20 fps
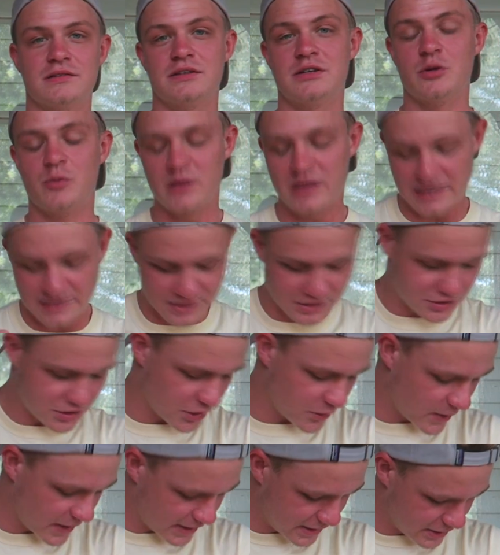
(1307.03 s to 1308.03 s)
It'll be like this
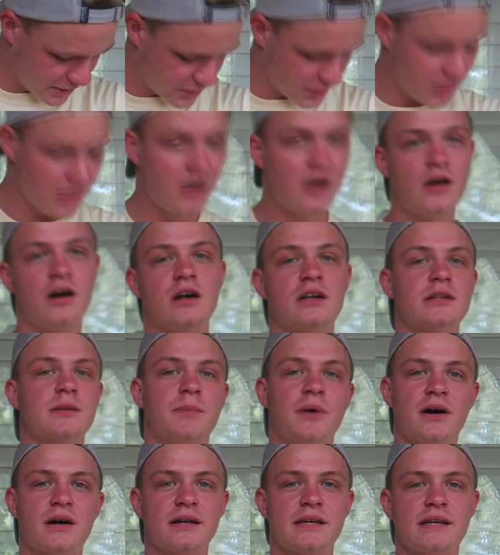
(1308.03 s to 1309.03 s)
shirt right here on the
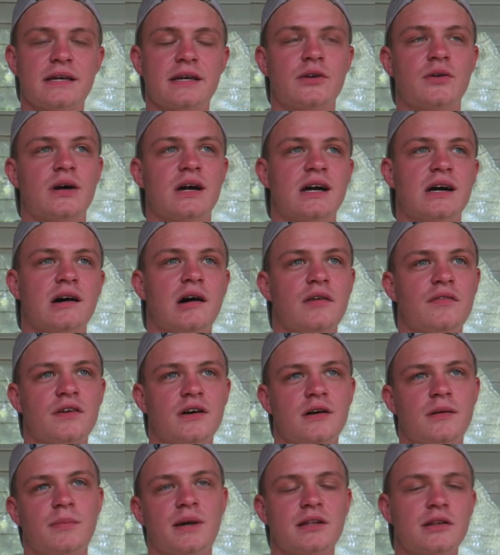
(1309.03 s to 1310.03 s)
pocket. It'll have
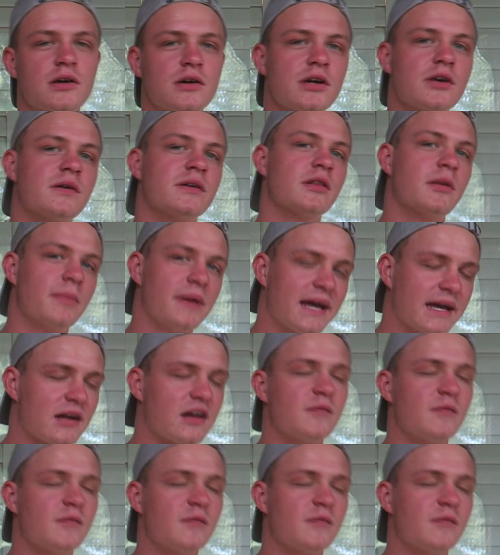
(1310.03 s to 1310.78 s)
my logo in the back.